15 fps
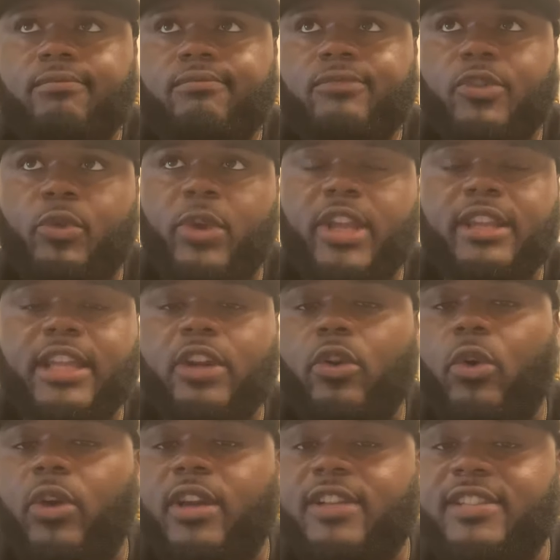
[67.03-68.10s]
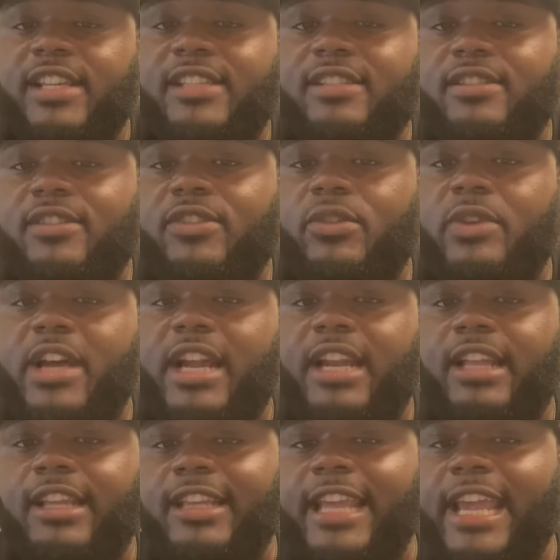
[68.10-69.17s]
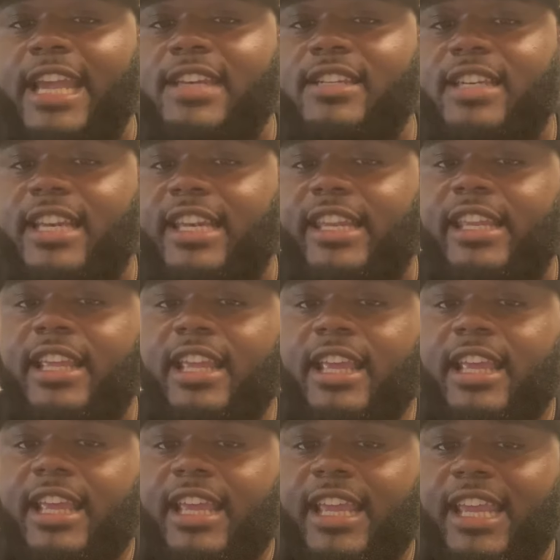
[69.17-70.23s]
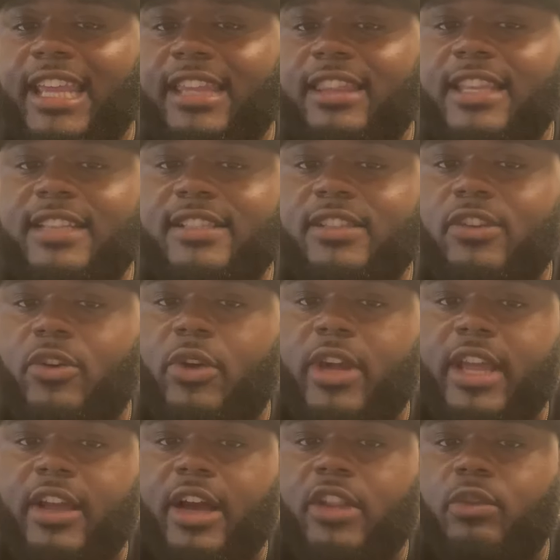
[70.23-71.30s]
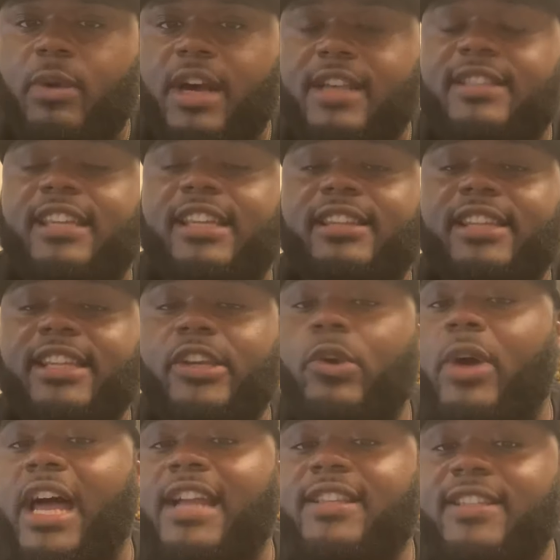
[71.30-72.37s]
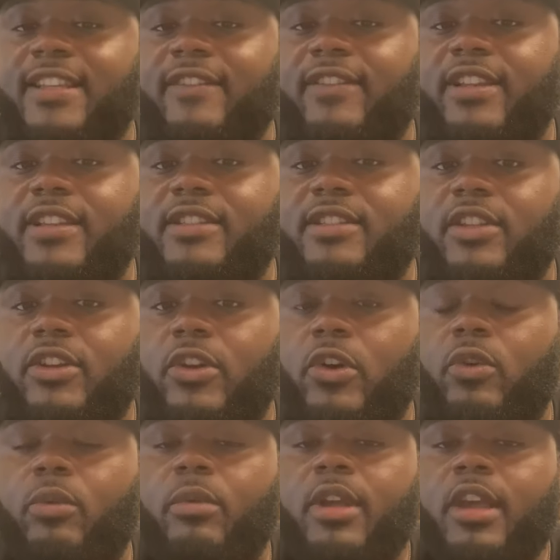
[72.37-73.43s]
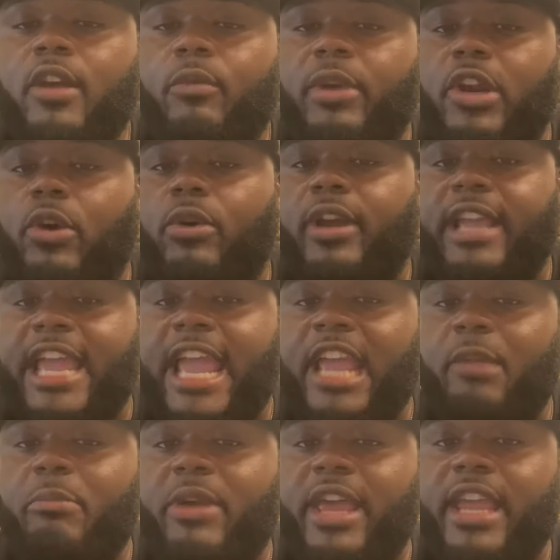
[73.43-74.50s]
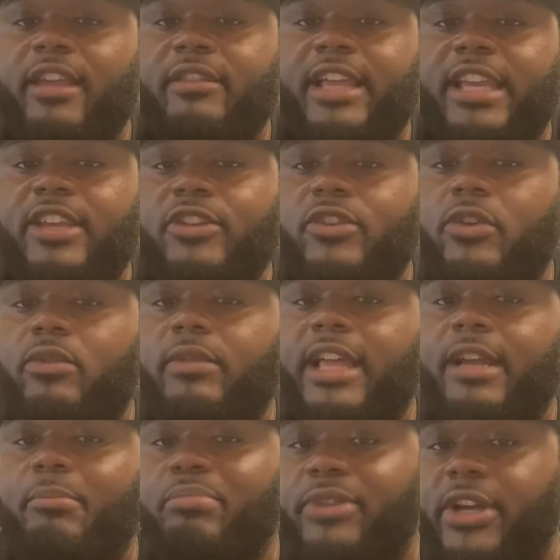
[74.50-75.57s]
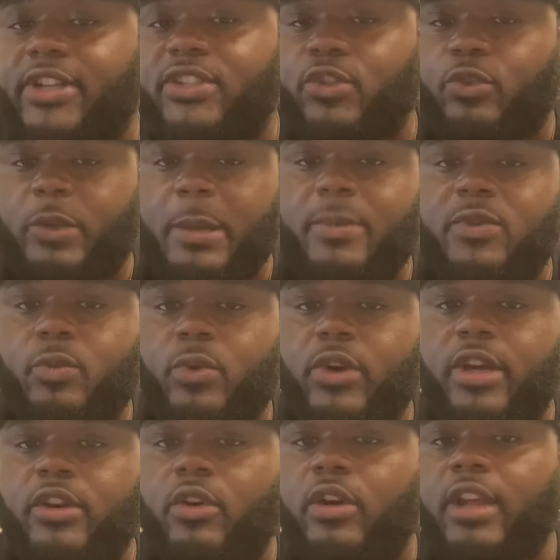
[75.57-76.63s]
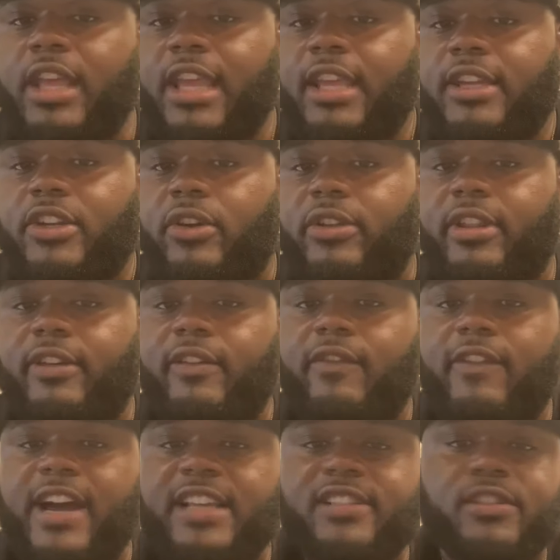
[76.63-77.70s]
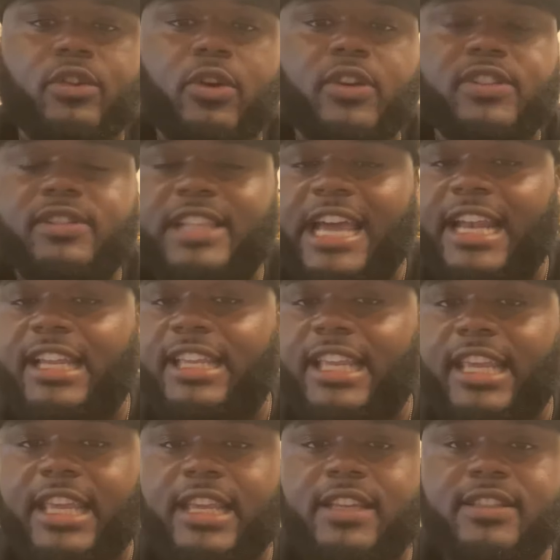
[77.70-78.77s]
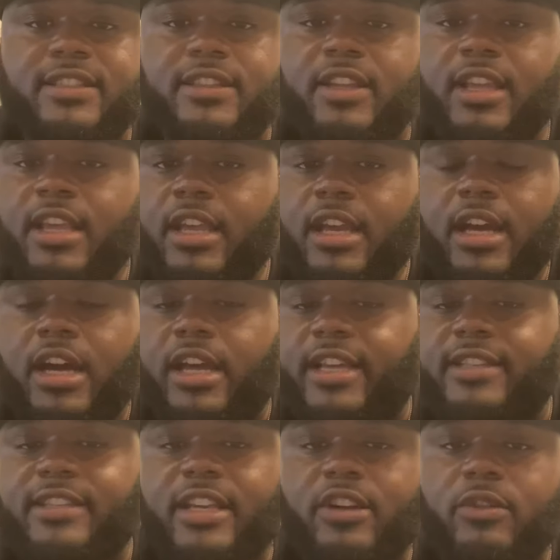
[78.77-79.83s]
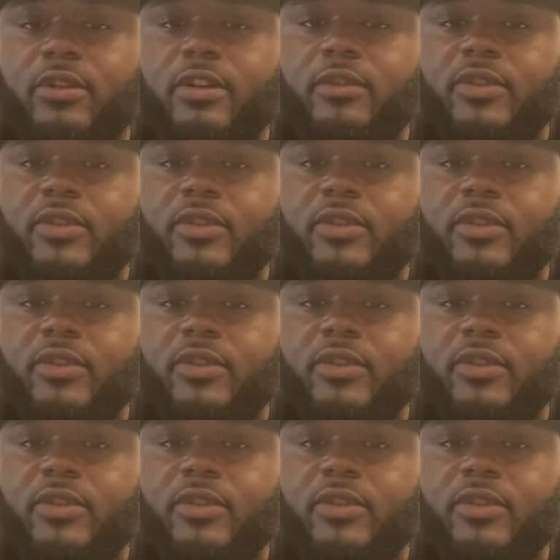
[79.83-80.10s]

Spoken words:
Greek letter organizations do not engage in any illicit or otherwise illegal activities. We don't gang bang like Bloods and Crips would, or the Vice Lords, Latin Kings, etc.